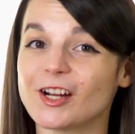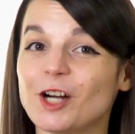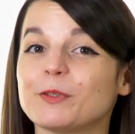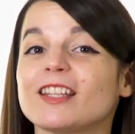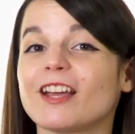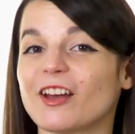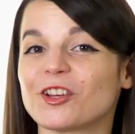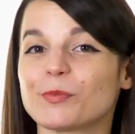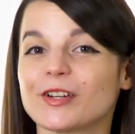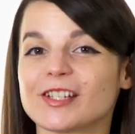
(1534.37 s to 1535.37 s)
out what the other
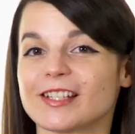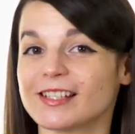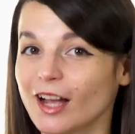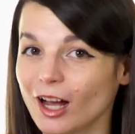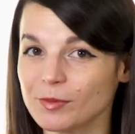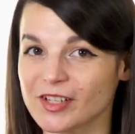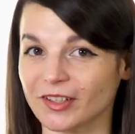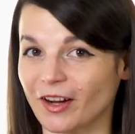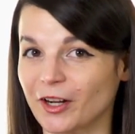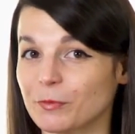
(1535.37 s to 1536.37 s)
person's hobbies
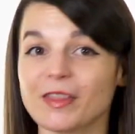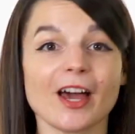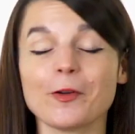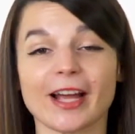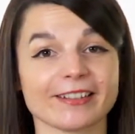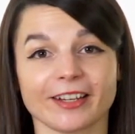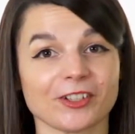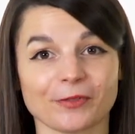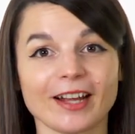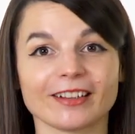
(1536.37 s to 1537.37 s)
are without asking
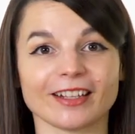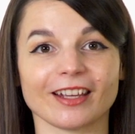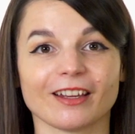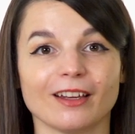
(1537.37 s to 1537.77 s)
directly,